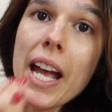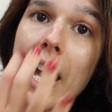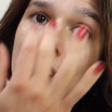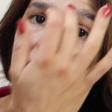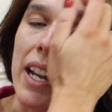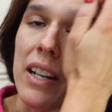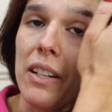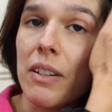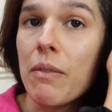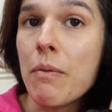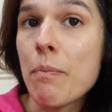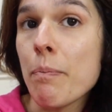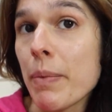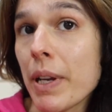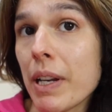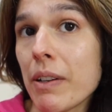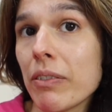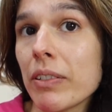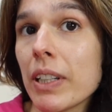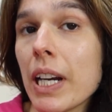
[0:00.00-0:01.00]
at
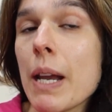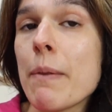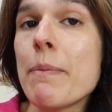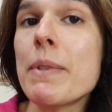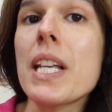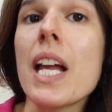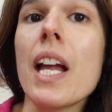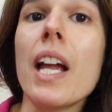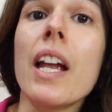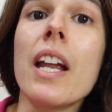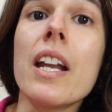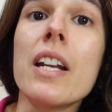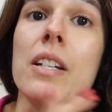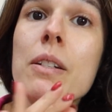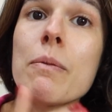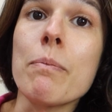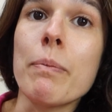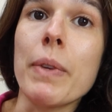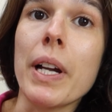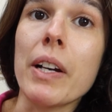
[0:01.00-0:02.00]
bed frames
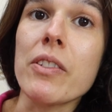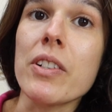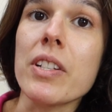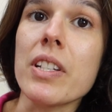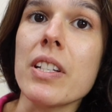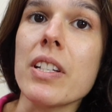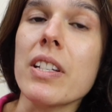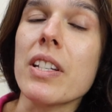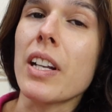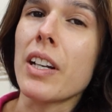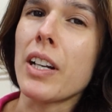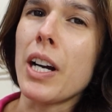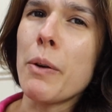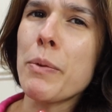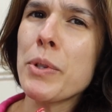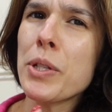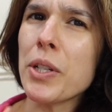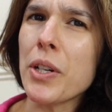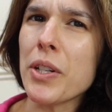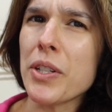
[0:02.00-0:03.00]
and mattresses, and I
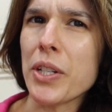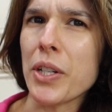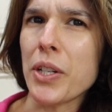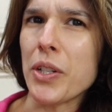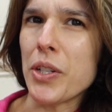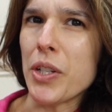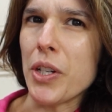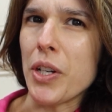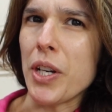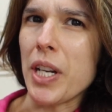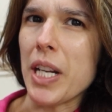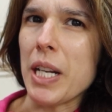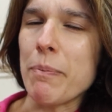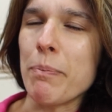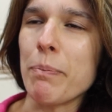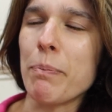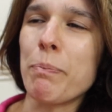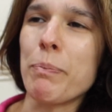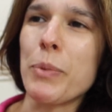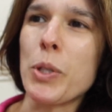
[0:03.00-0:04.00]
was tossing and turning
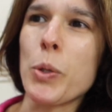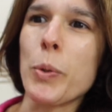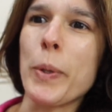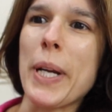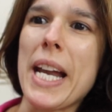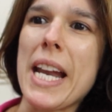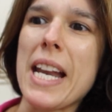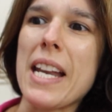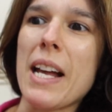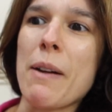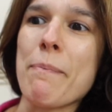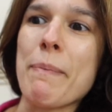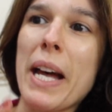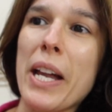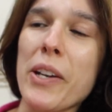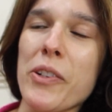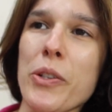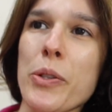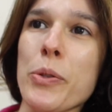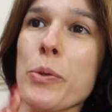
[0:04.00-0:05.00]
between a
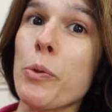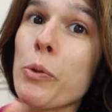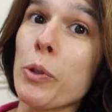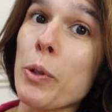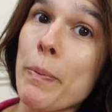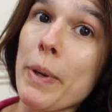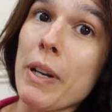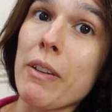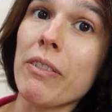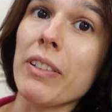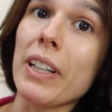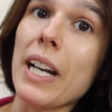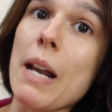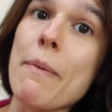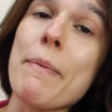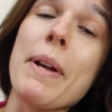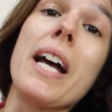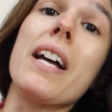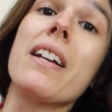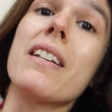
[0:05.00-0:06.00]
mattress or a bed
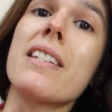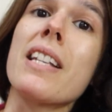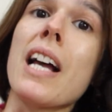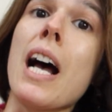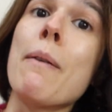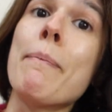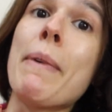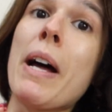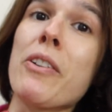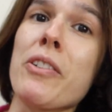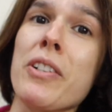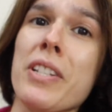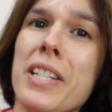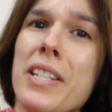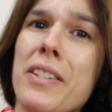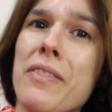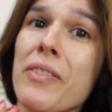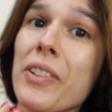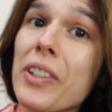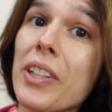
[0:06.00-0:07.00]
frame, as our mattress
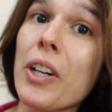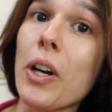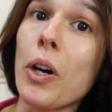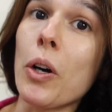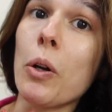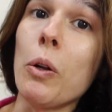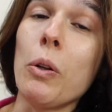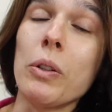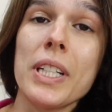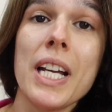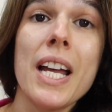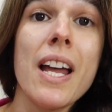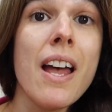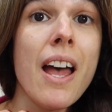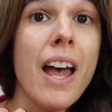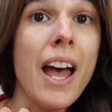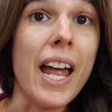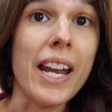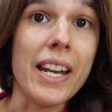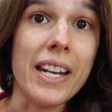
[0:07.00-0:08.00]
is very old
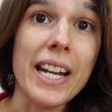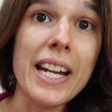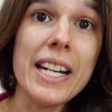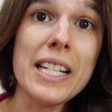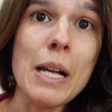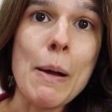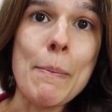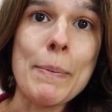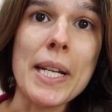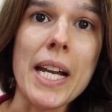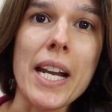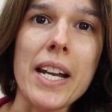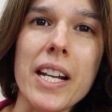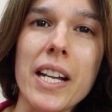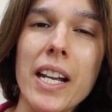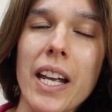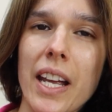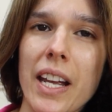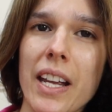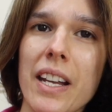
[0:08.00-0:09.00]
and needs
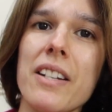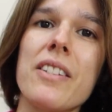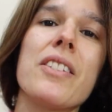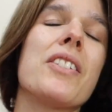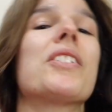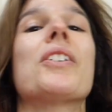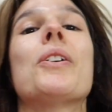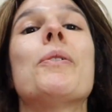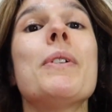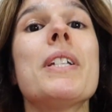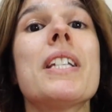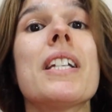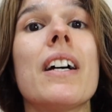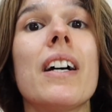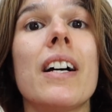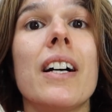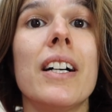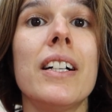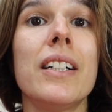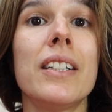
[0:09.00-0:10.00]
updating, and so is
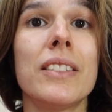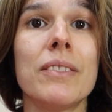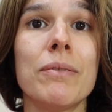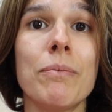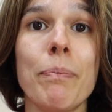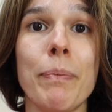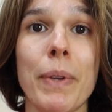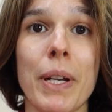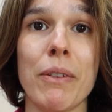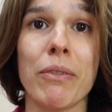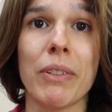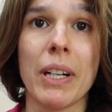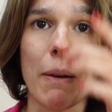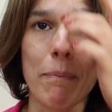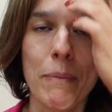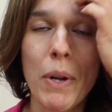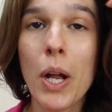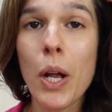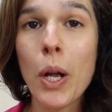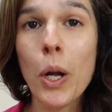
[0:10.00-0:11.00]
our bed
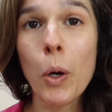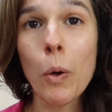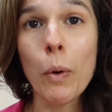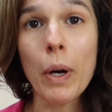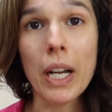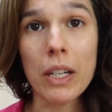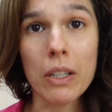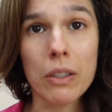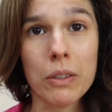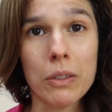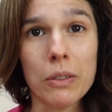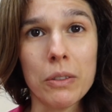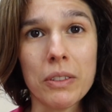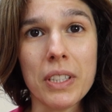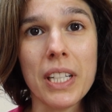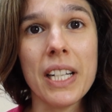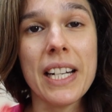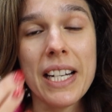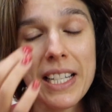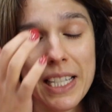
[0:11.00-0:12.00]
frame. Quite old,
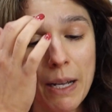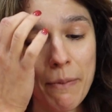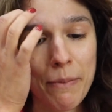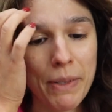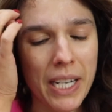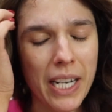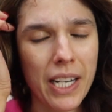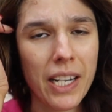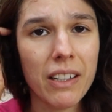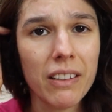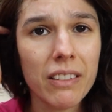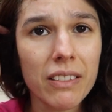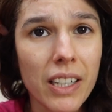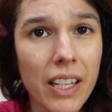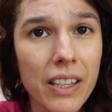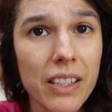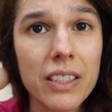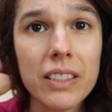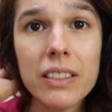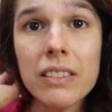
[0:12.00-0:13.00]
needs updating for
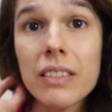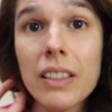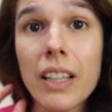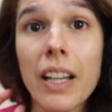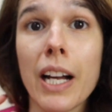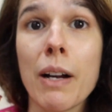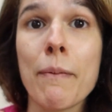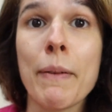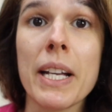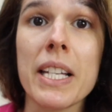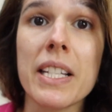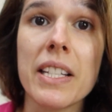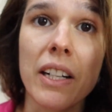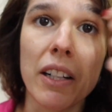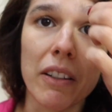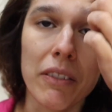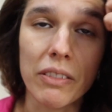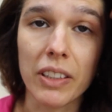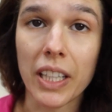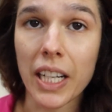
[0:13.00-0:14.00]
other like
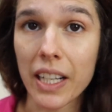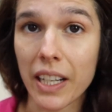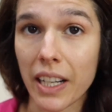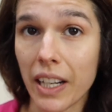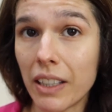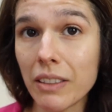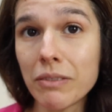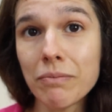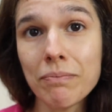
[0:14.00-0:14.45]
myself right now.